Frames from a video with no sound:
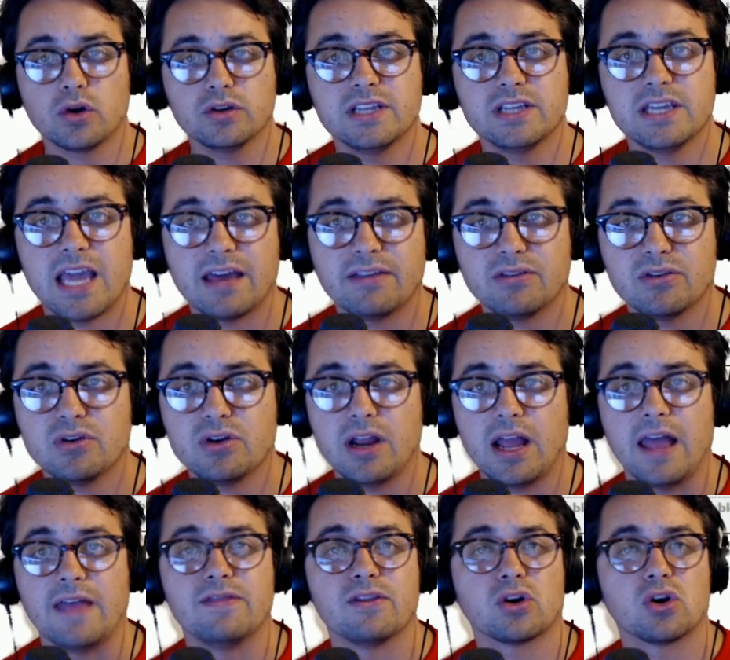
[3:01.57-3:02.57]
together
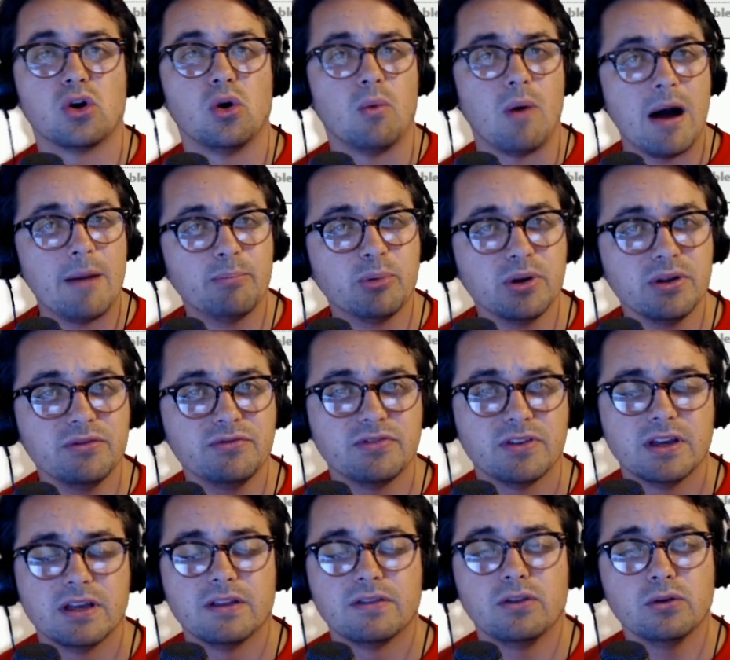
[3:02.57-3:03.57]
and they're cooperative,
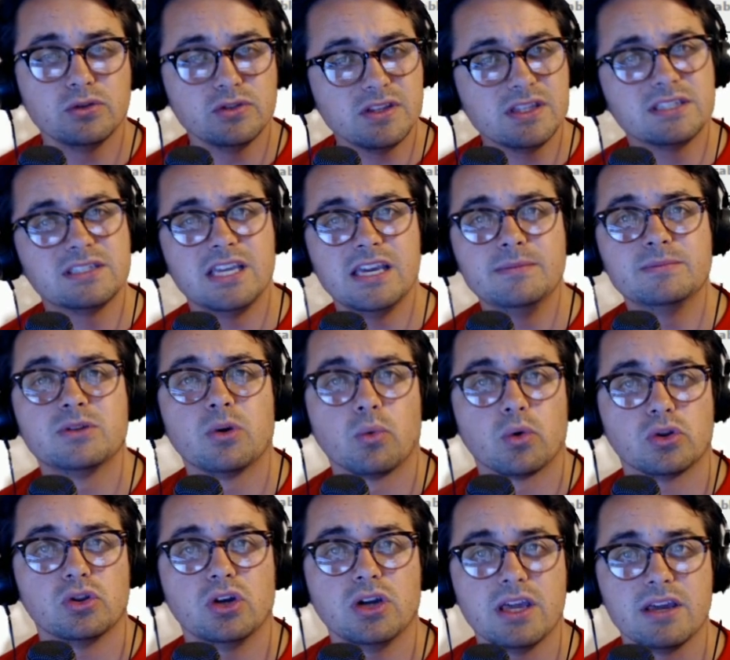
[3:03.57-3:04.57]
those are the teams that we're
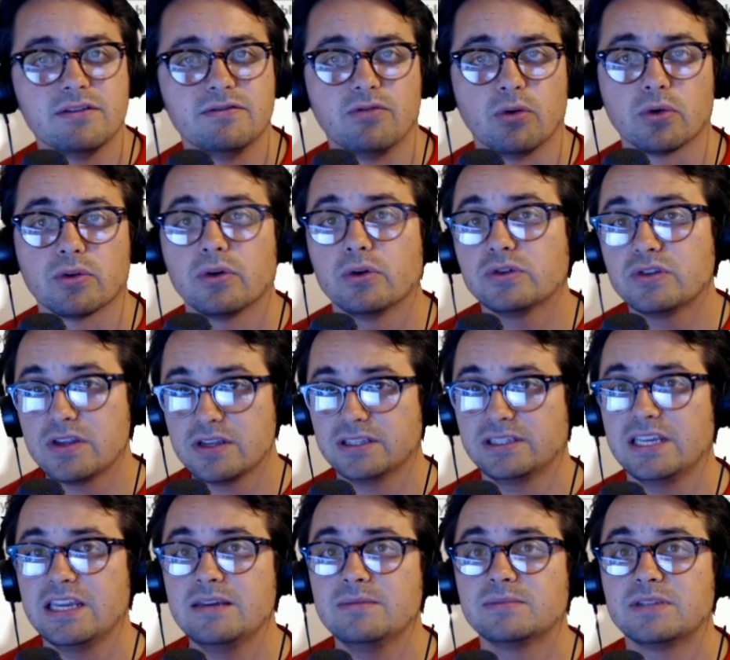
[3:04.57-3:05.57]
looking for. Those are the
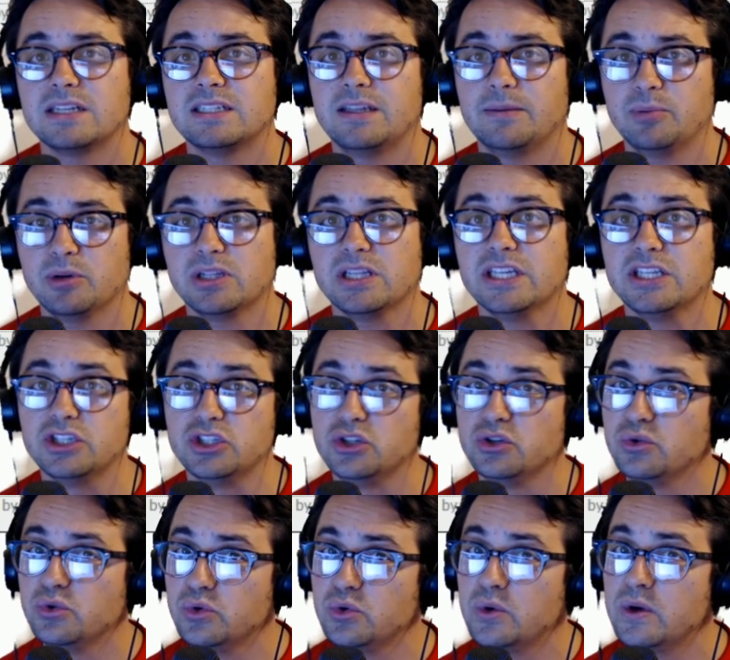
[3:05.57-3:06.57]
teams that typically
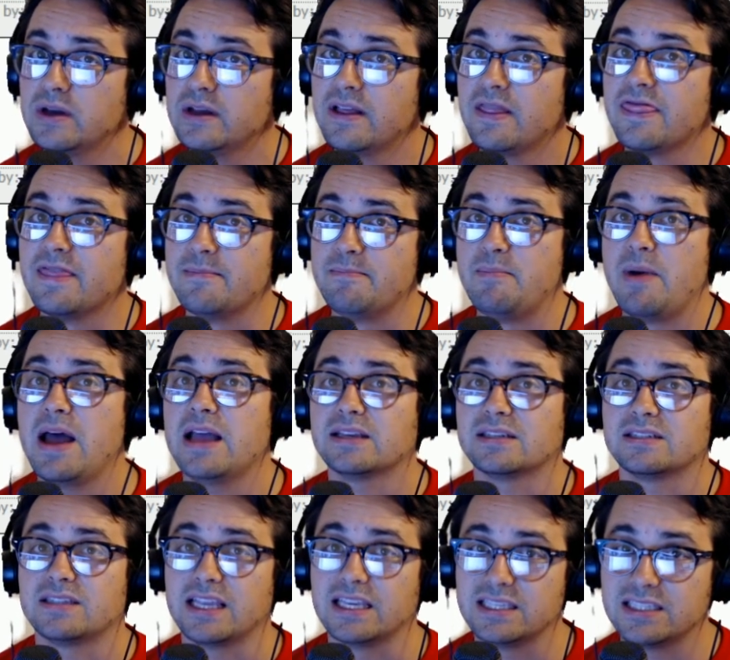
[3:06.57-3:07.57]
do the
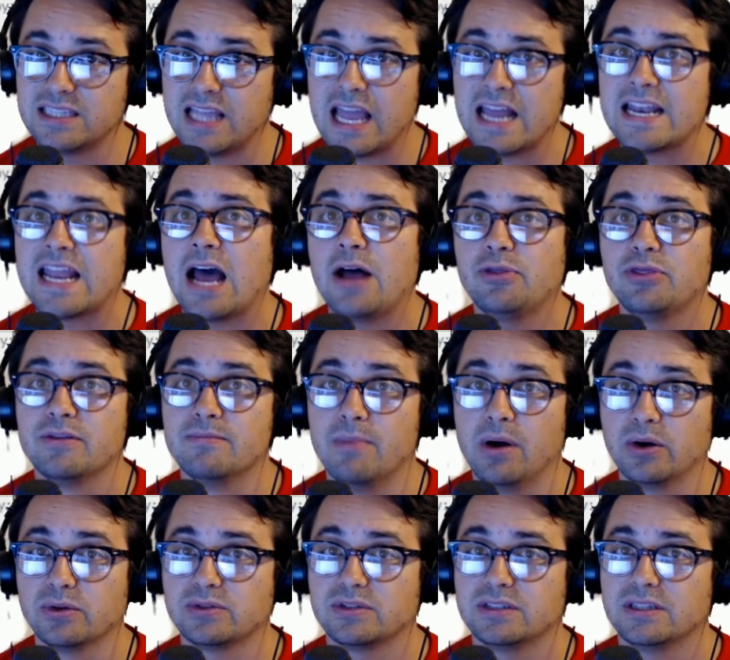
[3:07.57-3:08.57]
best. They stand out the
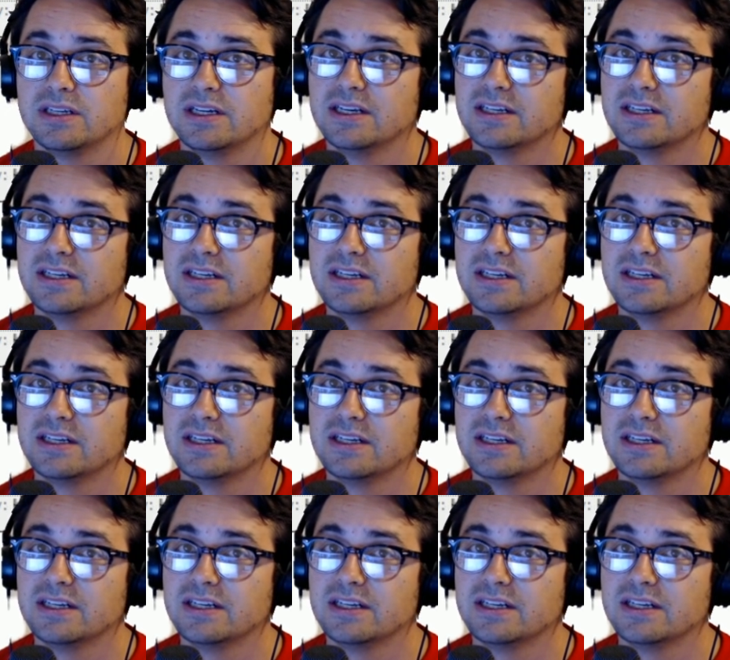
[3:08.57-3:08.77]
most.